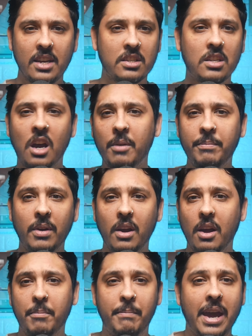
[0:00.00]
Some
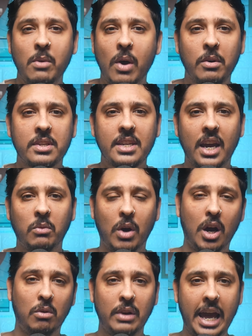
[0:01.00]
may well say,
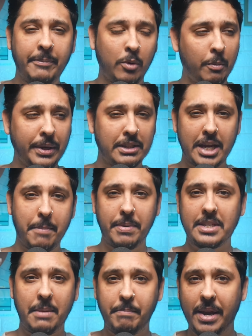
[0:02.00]
well, Labour will be
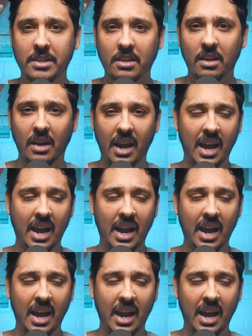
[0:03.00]
10% better